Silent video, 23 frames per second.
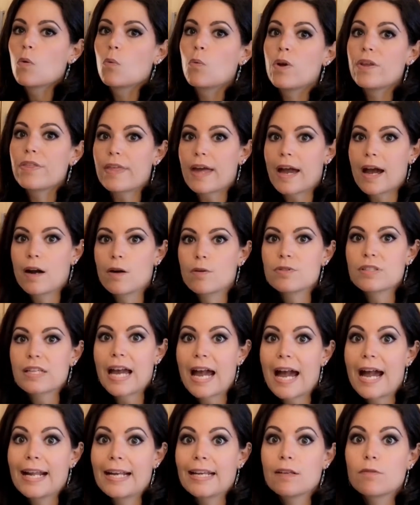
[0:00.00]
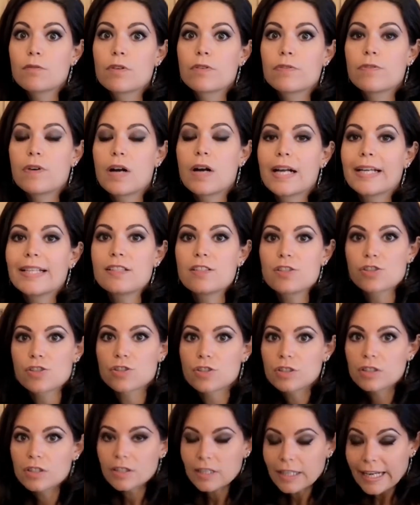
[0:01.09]
without adding refined
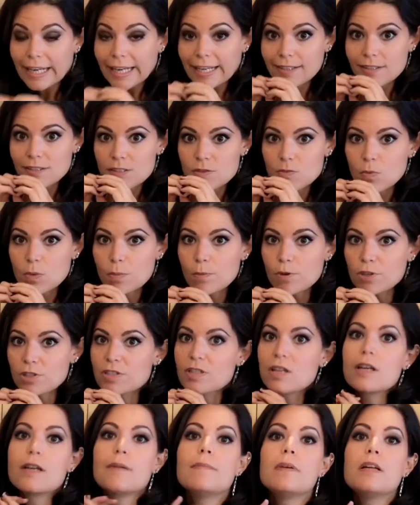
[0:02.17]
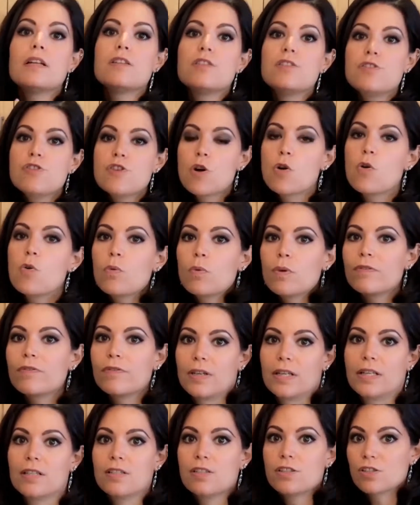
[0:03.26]
sugar? Hence, one more time, no
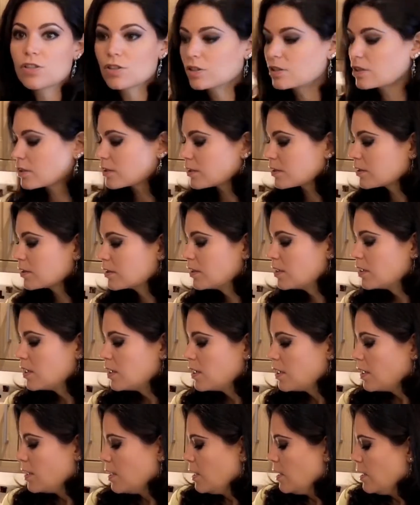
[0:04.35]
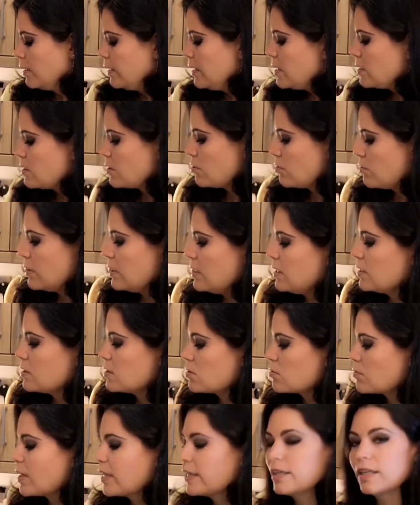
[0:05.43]
refined sugar. These
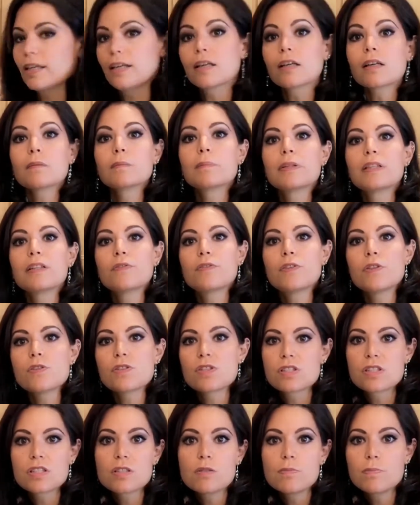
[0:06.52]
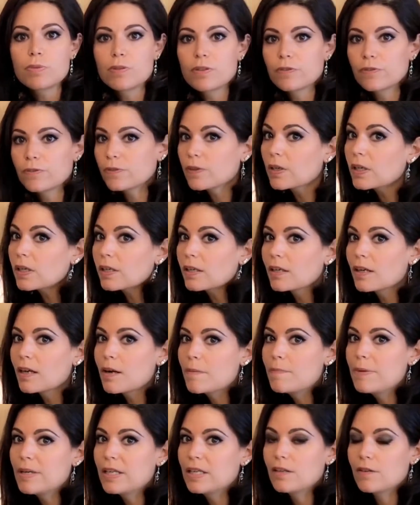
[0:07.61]
ingredients right here, but if you still prefer
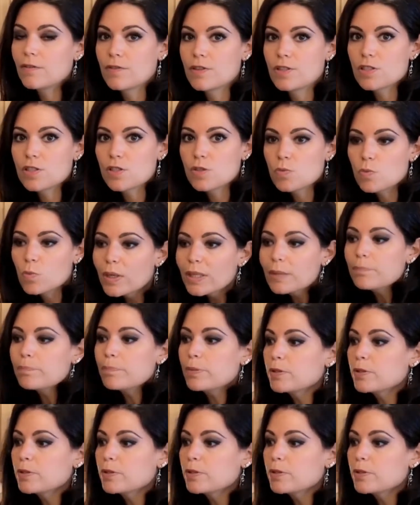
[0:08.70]
a bit of a sweet